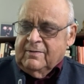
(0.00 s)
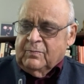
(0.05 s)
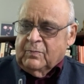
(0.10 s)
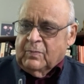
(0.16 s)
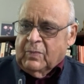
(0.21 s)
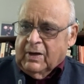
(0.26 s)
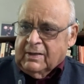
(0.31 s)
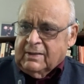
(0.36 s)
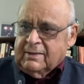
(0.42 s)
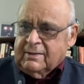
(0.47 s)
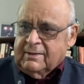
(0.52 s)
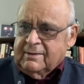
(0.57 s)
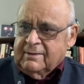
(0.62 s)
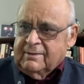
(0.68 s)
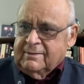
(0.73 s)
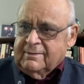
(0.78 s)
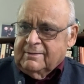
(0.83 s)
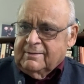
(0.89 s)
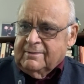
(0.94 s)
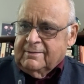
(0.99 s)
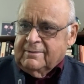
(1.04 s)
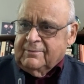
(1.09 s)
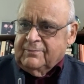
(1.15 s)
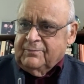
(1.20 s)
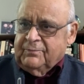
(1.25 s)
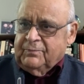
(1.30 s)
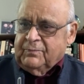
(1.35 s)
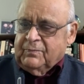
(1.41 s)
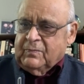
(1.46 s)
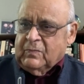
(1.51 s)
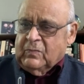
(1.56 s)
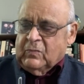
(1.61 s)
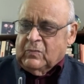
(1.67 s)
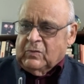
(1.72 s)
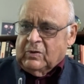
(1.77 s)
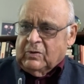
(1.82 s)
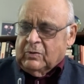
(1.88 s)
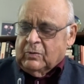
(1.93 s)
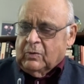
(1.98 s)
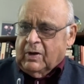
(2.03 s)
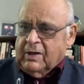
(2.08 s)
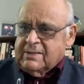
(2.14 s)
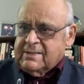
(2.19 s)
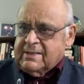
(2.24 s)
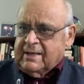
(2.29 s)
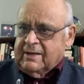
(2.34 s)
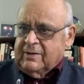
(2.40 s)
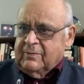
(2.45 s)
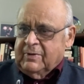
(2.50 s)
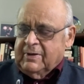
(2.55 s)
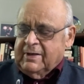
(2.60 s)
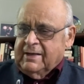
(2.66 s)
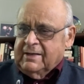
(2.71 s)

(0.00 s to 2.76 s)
But you ask anybody else,